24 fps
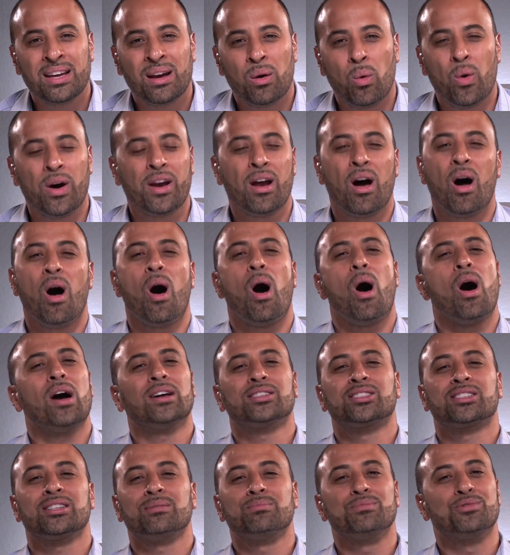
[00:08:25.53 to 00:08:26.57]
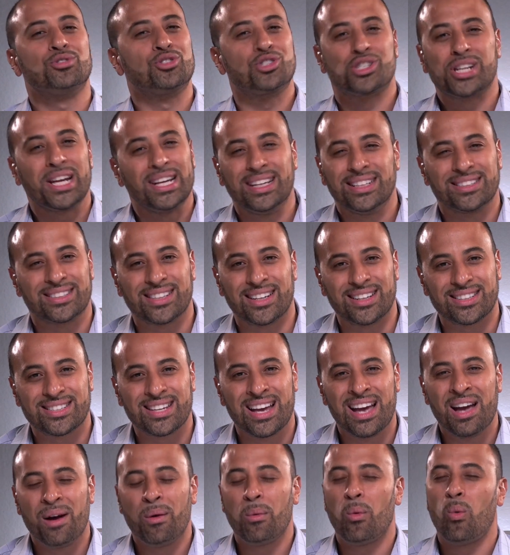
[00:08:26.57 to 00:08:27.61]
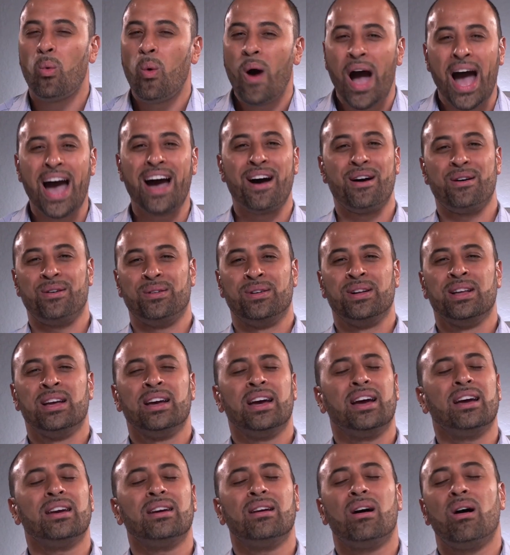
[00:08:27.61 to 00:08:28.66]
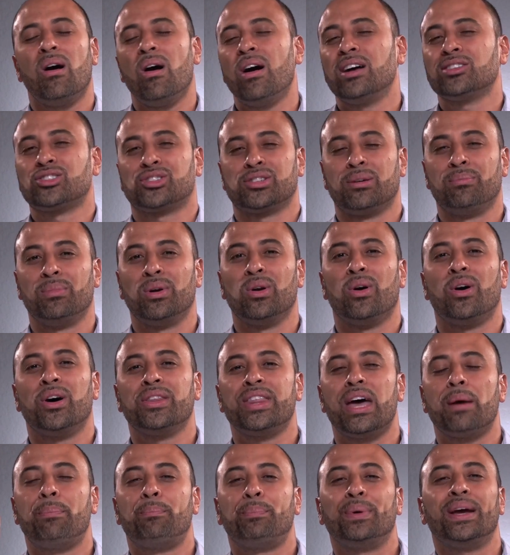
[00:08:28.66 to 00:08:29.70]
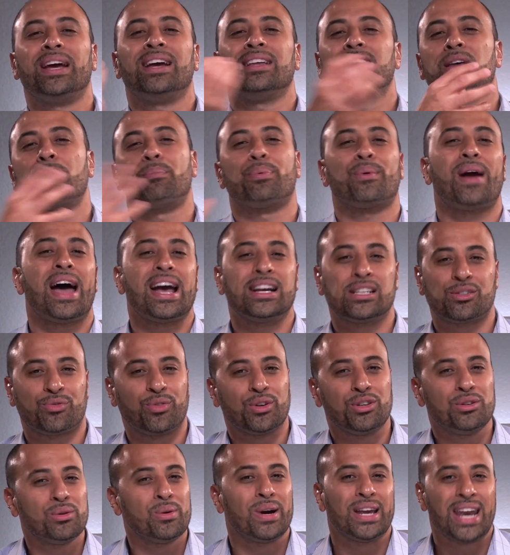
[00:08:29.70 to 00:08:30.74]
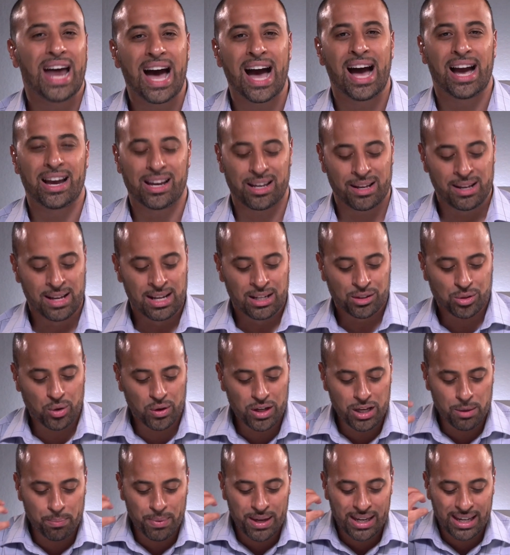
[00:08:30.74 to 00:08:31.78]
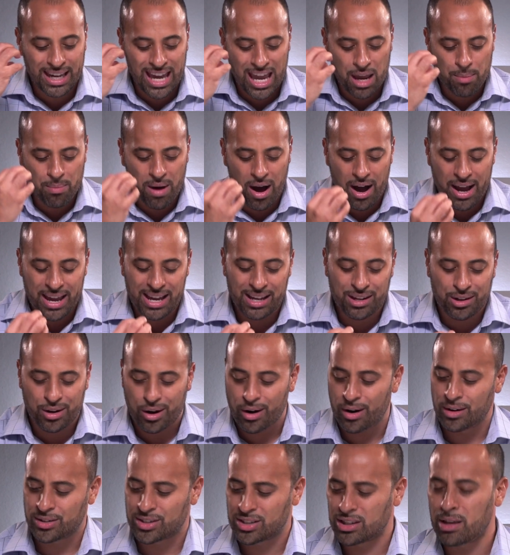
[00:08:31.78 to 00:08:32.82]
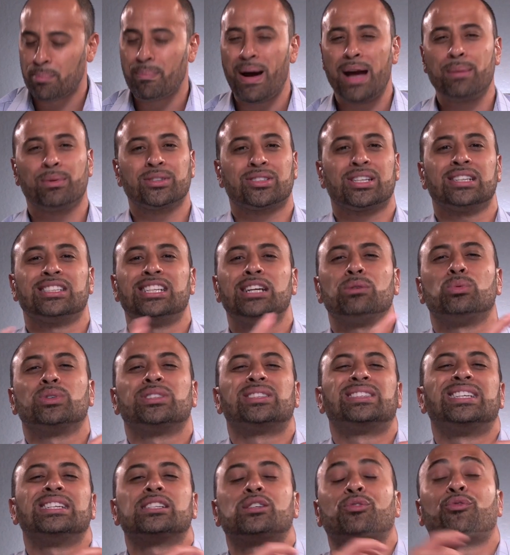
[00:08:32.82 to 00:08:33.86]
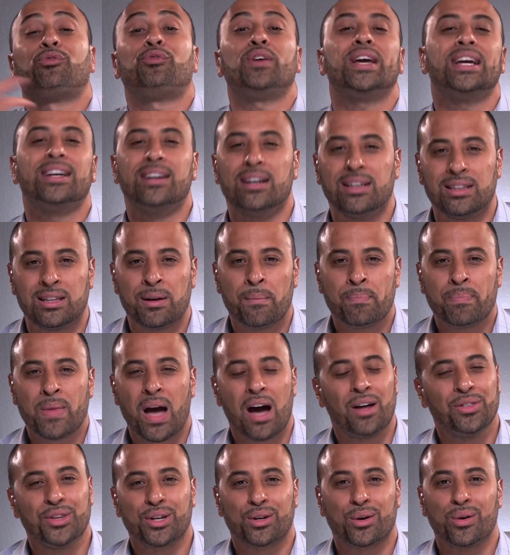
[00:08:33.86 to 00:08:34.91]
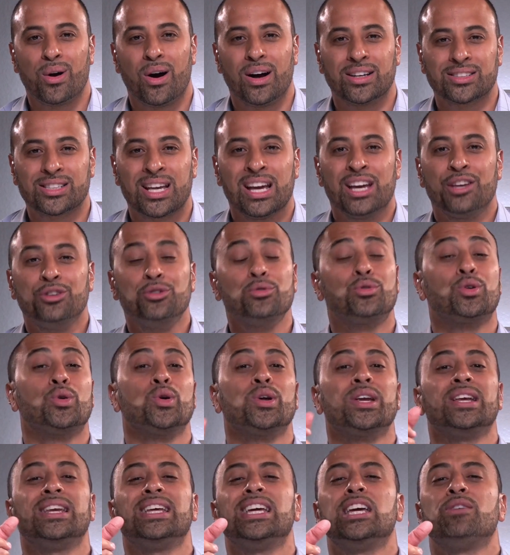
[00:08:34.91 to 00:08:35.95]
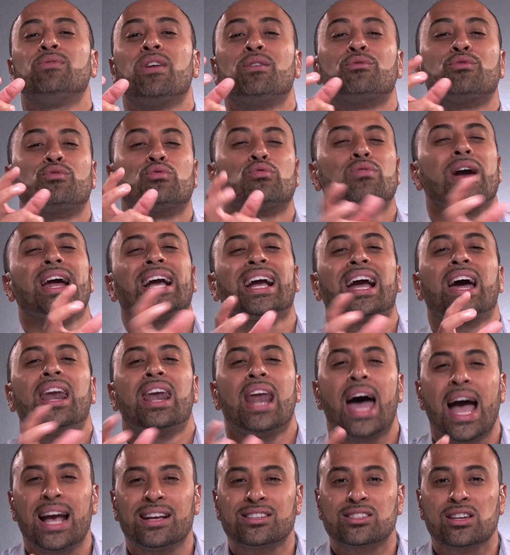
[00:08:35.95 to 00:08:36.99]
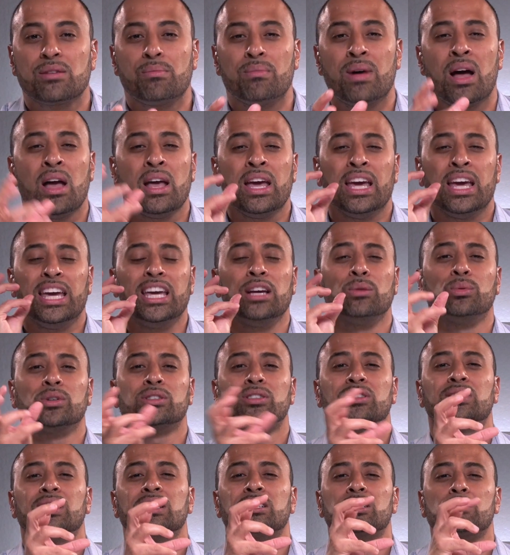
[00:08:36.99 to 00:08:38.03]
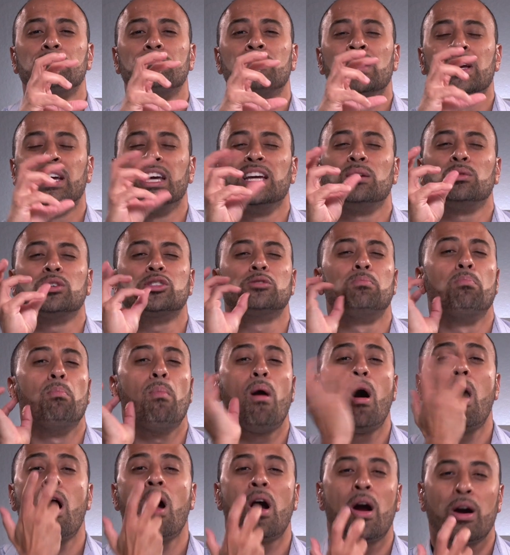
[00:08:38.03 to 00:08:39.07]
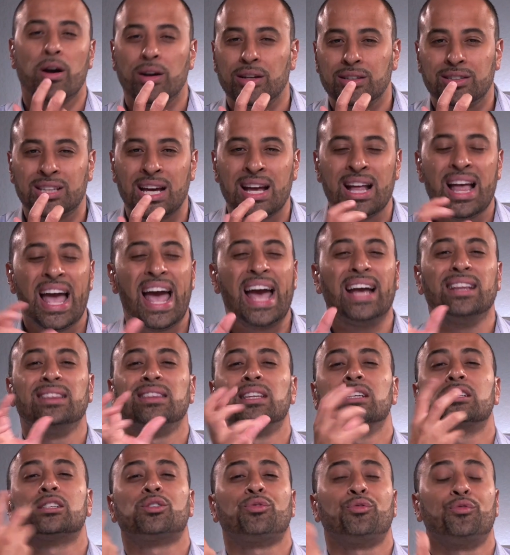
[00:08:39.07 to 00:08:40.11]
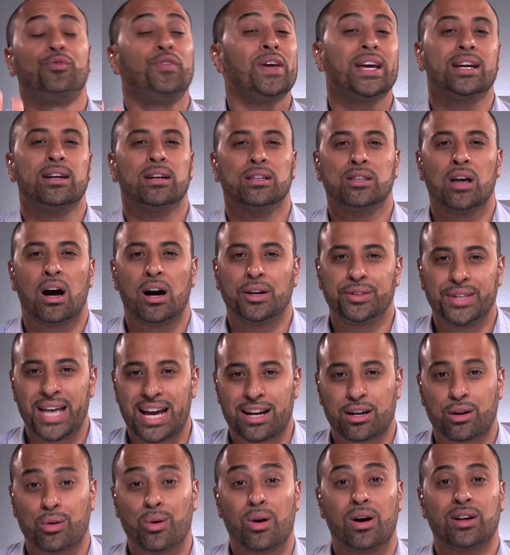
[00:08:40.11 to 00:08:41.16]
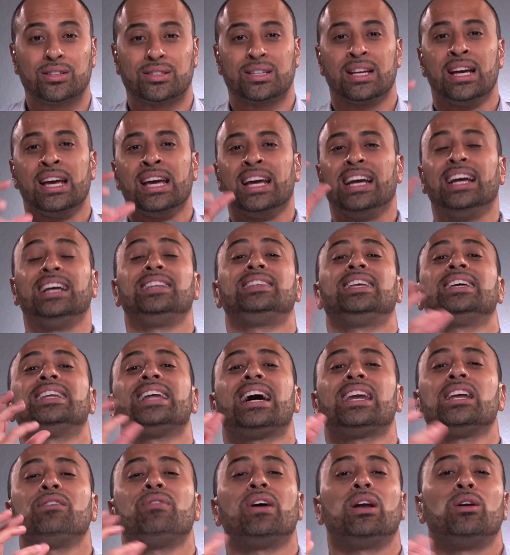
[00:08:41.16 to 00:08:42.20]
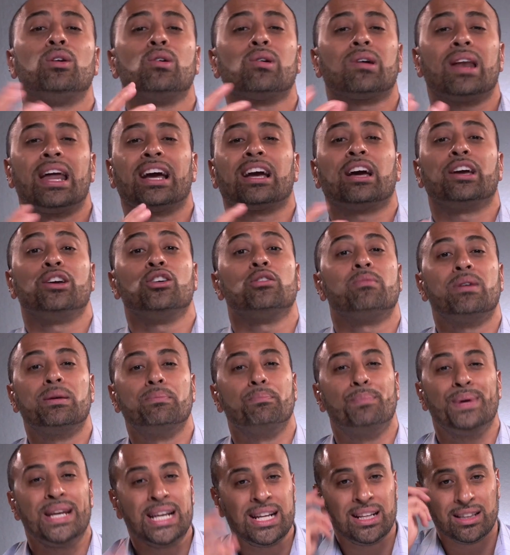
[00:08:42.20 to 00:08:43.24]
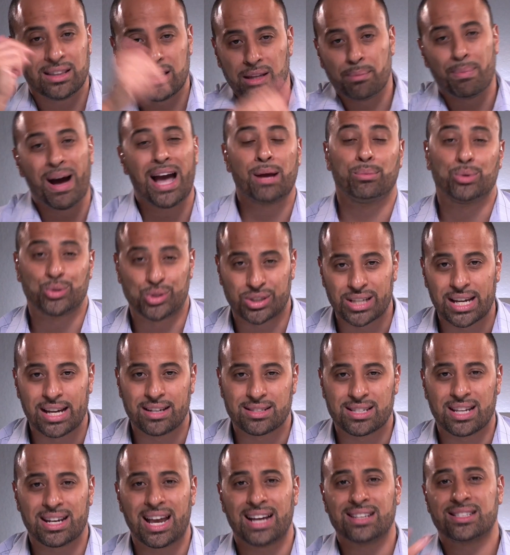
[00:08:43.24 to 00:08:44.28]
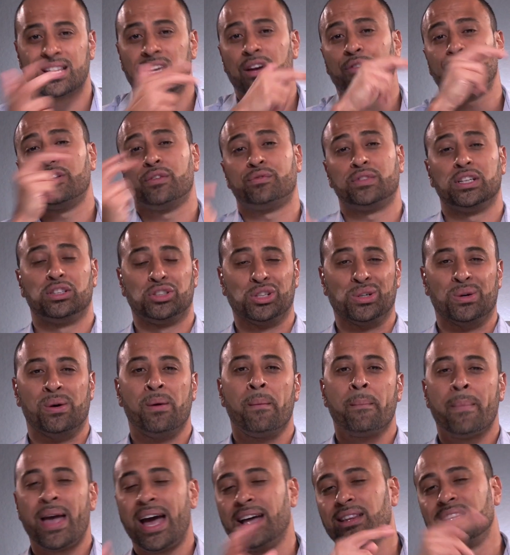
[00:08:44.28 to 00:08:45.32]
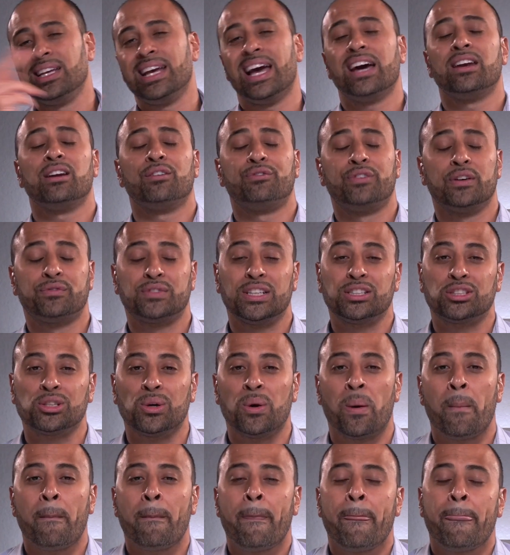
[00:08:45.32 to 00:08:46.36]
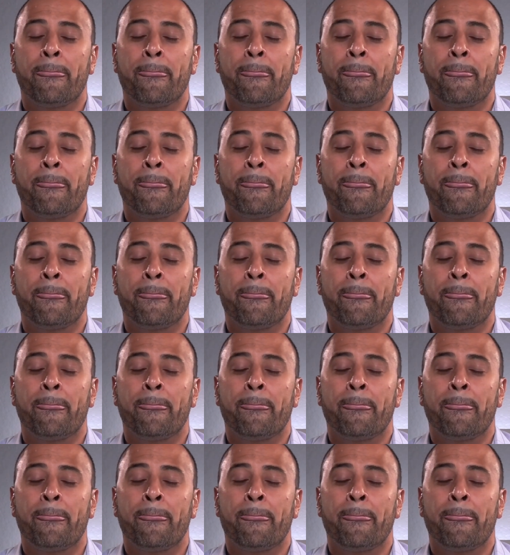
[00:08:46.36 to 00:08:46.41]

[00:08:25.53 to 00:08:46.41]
What an awesome Jesus. Wow. An awesome law that paid the price for you and I. So he became a curse. The Bible says he was disfigured on the cross. You couldn't even recognize him. He was dis- he was marred and disfigured on that cross. He did not even look like a human being, the Bible says in Isaiah 52, at the end of 52.